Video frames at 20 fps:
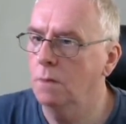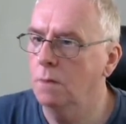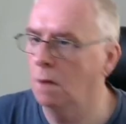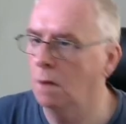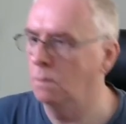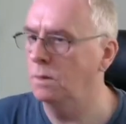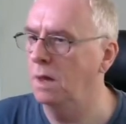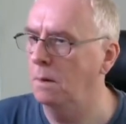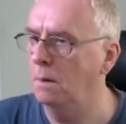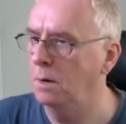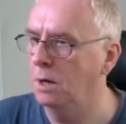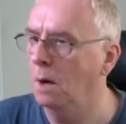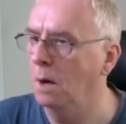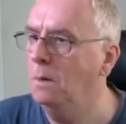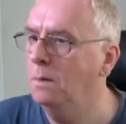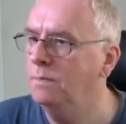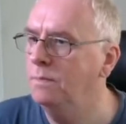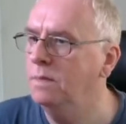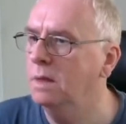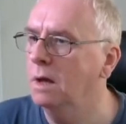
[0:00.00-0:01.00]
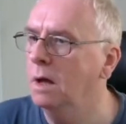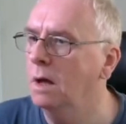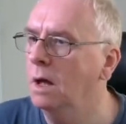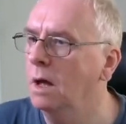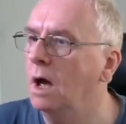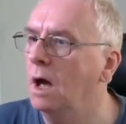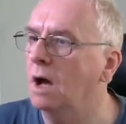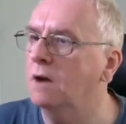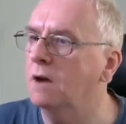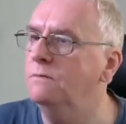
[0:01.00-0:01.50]
Oh, there we go.
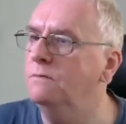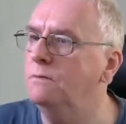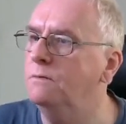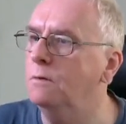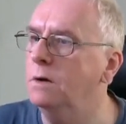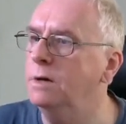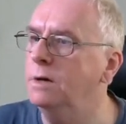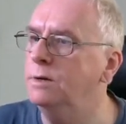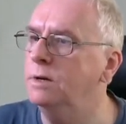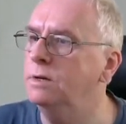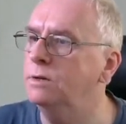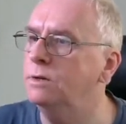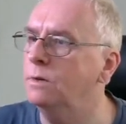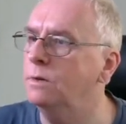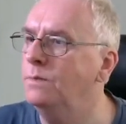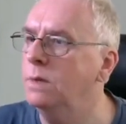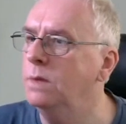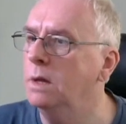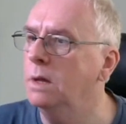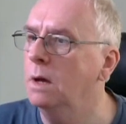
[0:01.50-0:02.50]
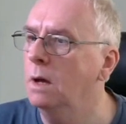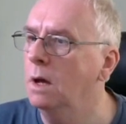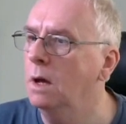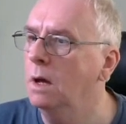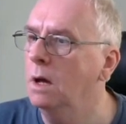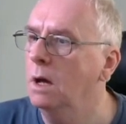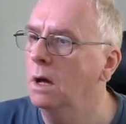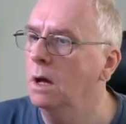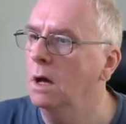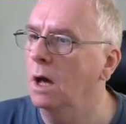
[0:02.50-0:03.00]
I can freeze it.
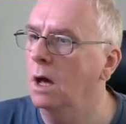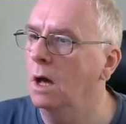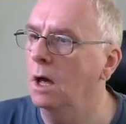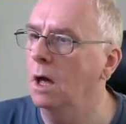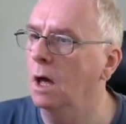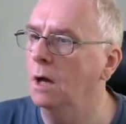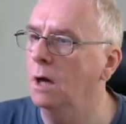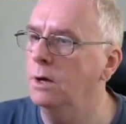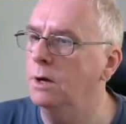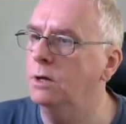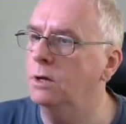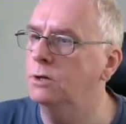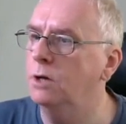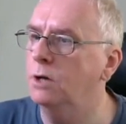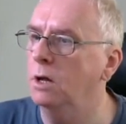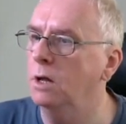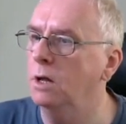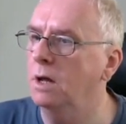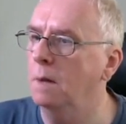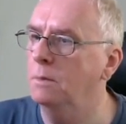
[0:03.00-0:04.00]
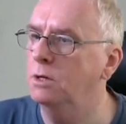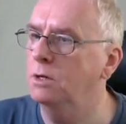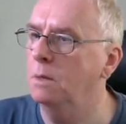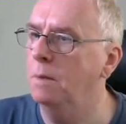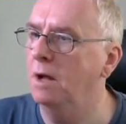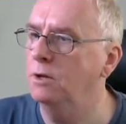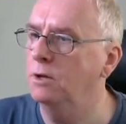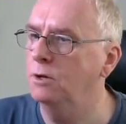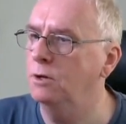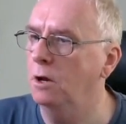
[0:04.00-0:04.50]
You can turn the amateur
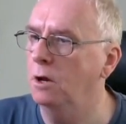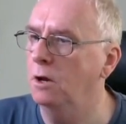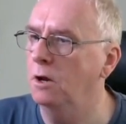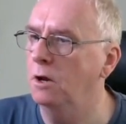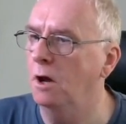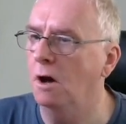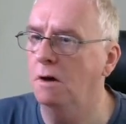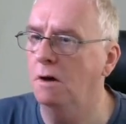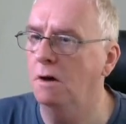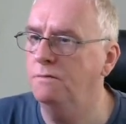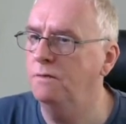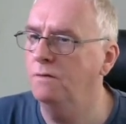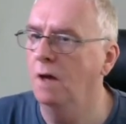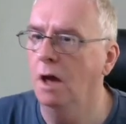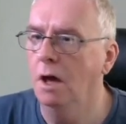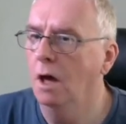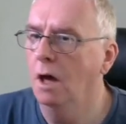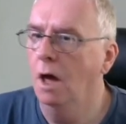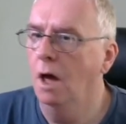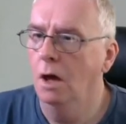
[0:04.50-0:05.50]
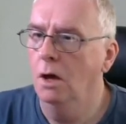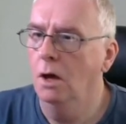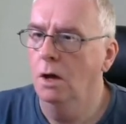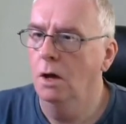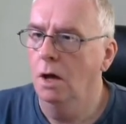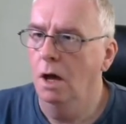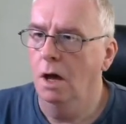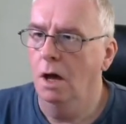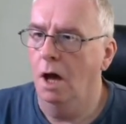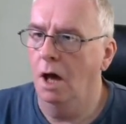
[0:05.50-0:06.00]
bands on and off.
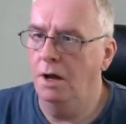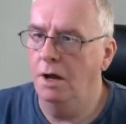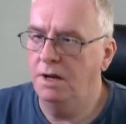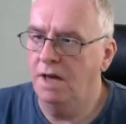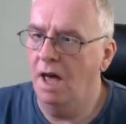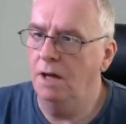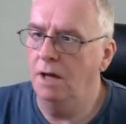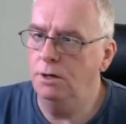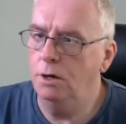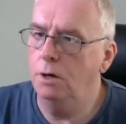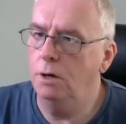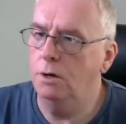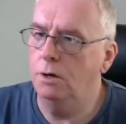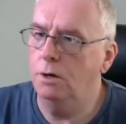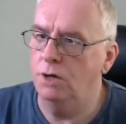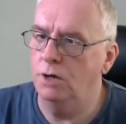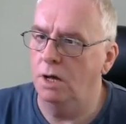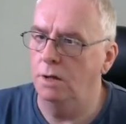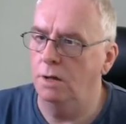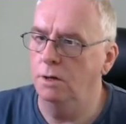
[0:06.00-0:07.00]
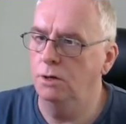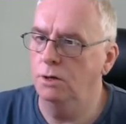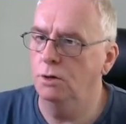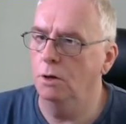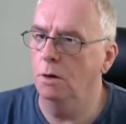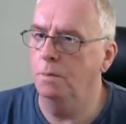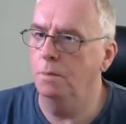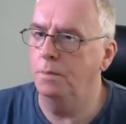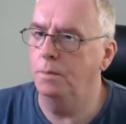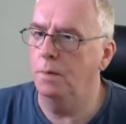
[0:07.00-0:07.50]
And again, you can set this
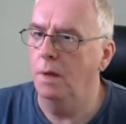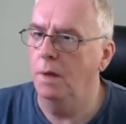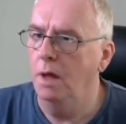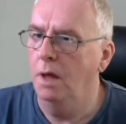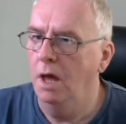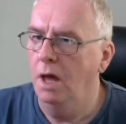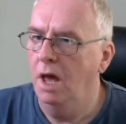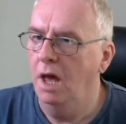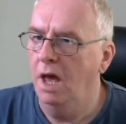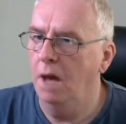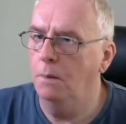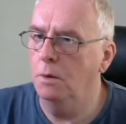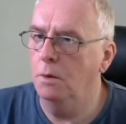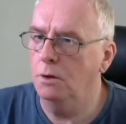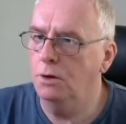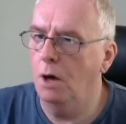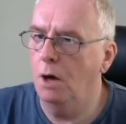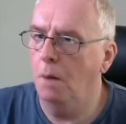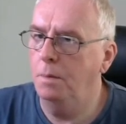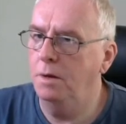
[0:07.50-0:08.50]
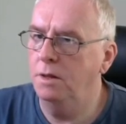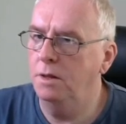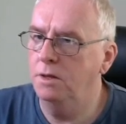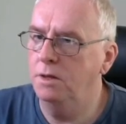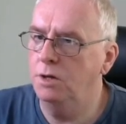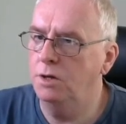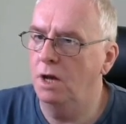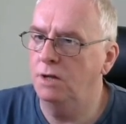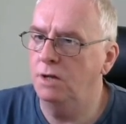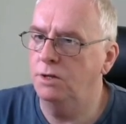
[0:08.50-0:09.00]
up. It will copy the
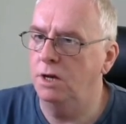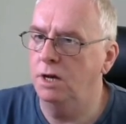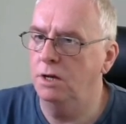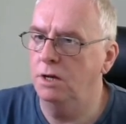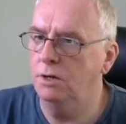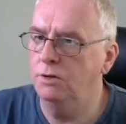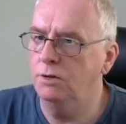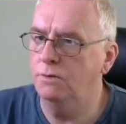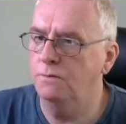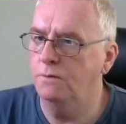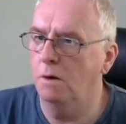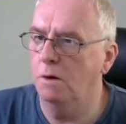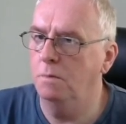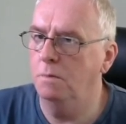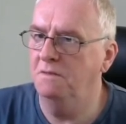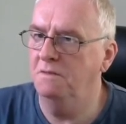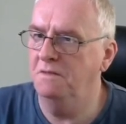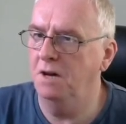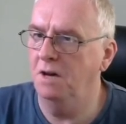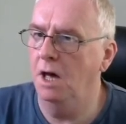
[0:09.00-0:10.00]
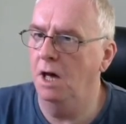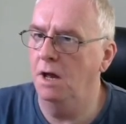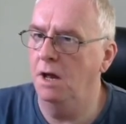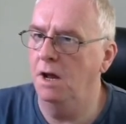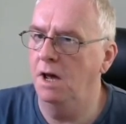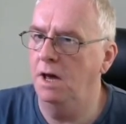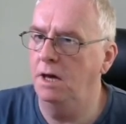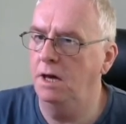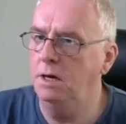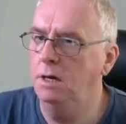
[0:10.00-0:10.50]
settings from the
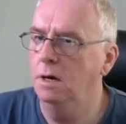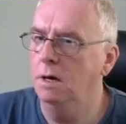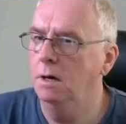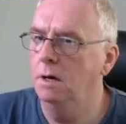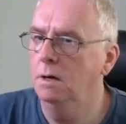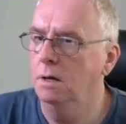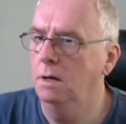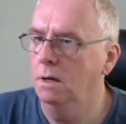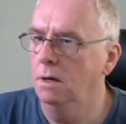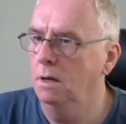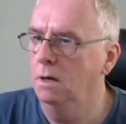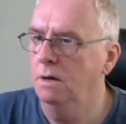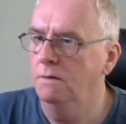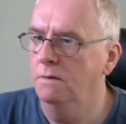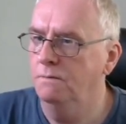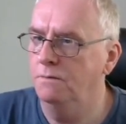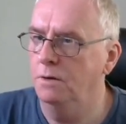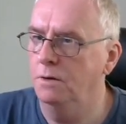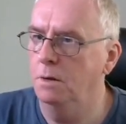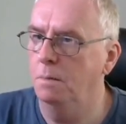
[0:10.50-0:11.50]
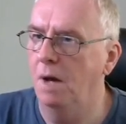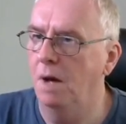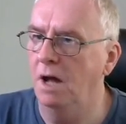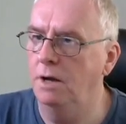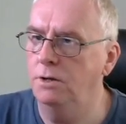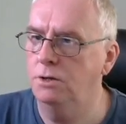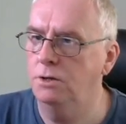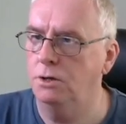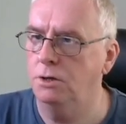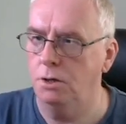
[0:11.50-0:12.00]
VNA for the
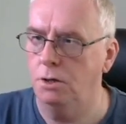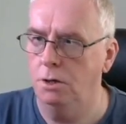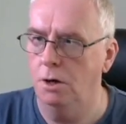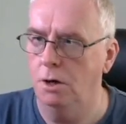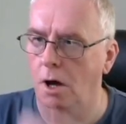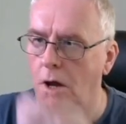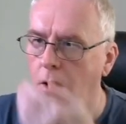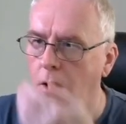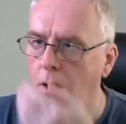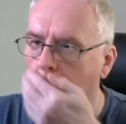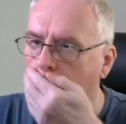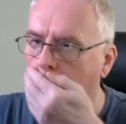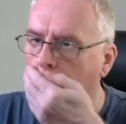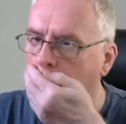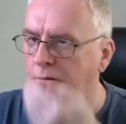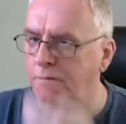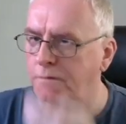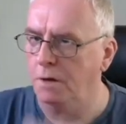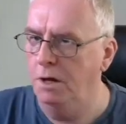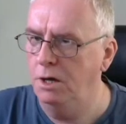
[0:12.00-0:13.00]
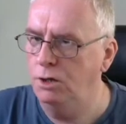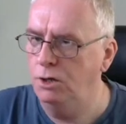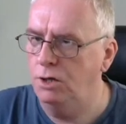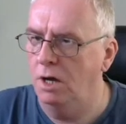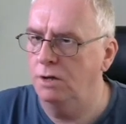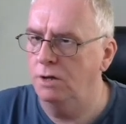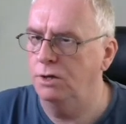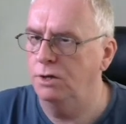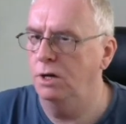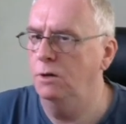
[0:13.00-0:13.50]
bands that you're on for these
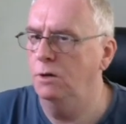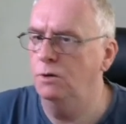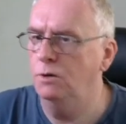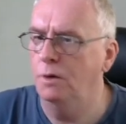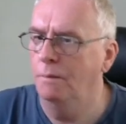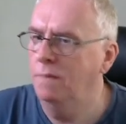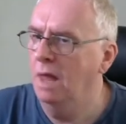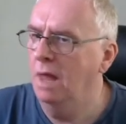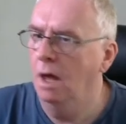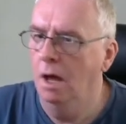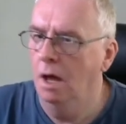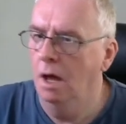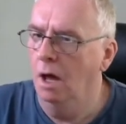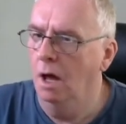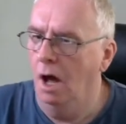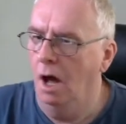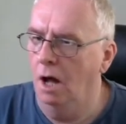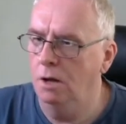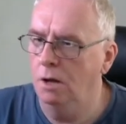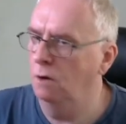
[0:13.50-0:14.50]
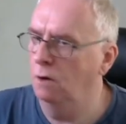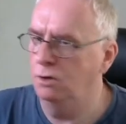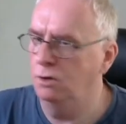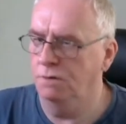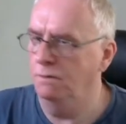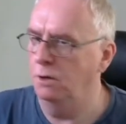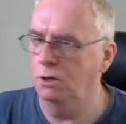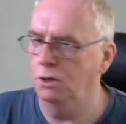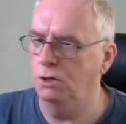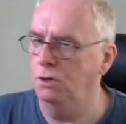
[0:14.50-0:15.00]
settings, and loads
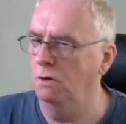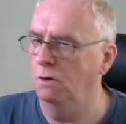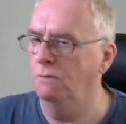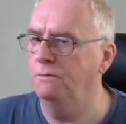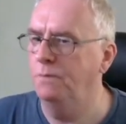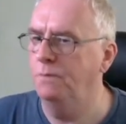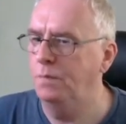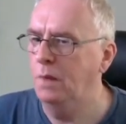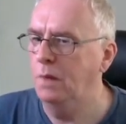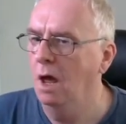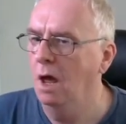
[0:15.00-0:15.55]
of other stuff.